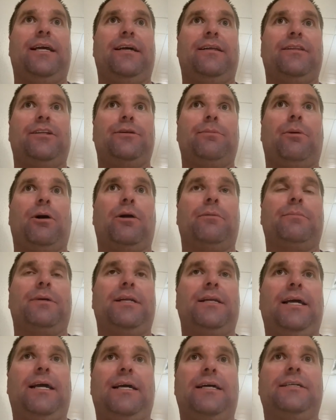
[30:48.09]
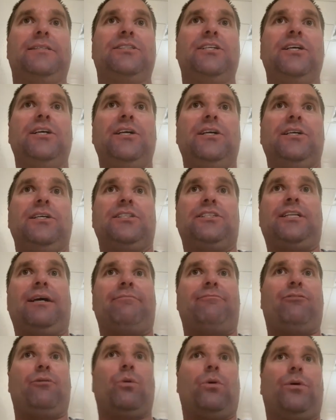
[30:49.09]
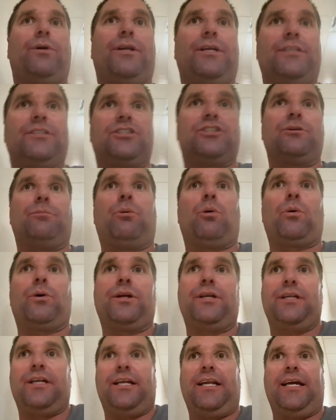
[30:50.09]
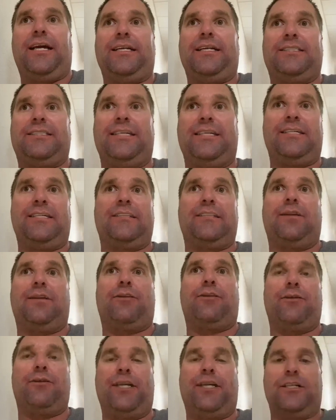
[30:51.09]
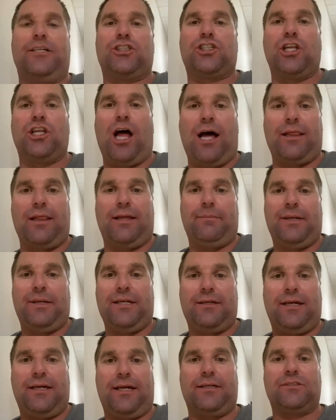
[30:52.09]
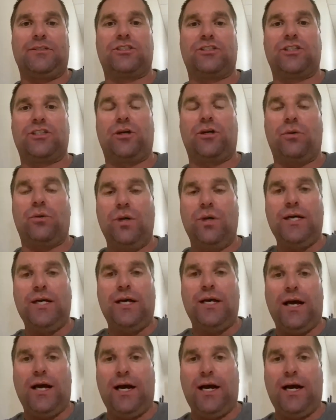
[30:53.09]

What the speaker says: And the department has stepped forward in supporting an 18 to 30 inch slot limit. And so